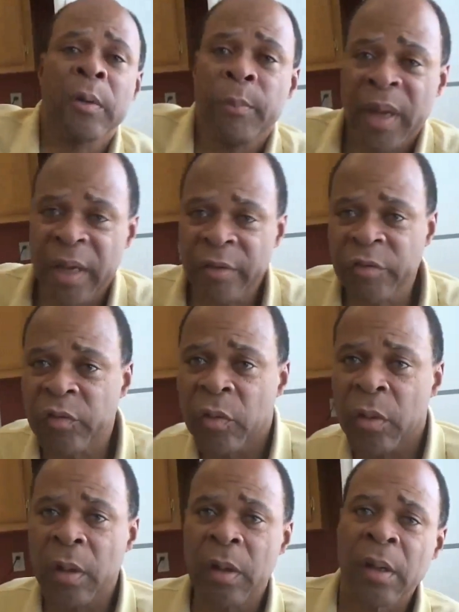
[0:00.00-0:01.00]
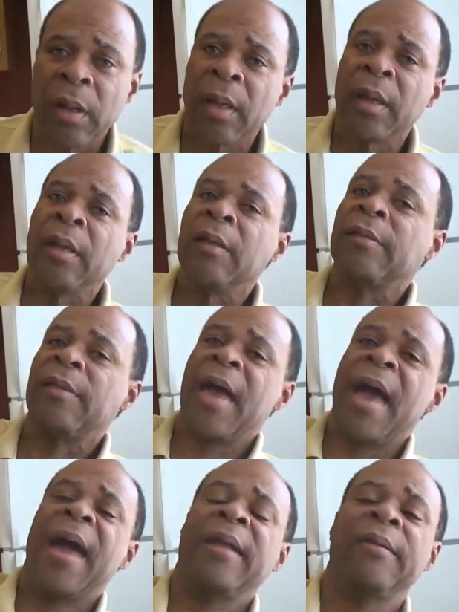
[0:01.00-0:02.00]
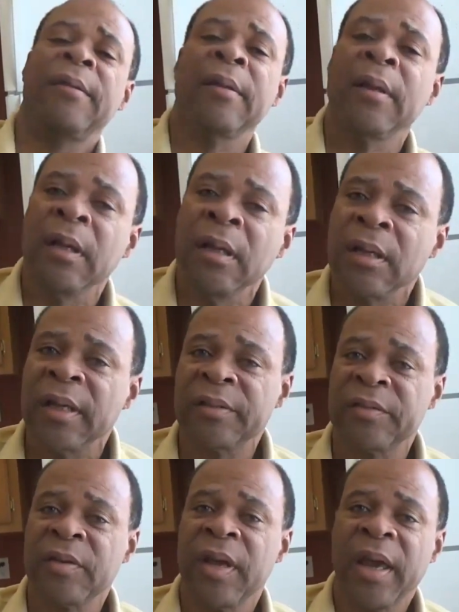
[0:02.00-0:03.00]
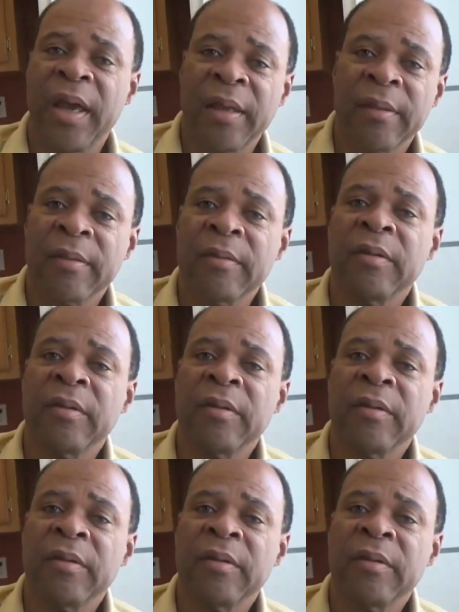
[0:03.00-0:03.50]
to make sure that, let's say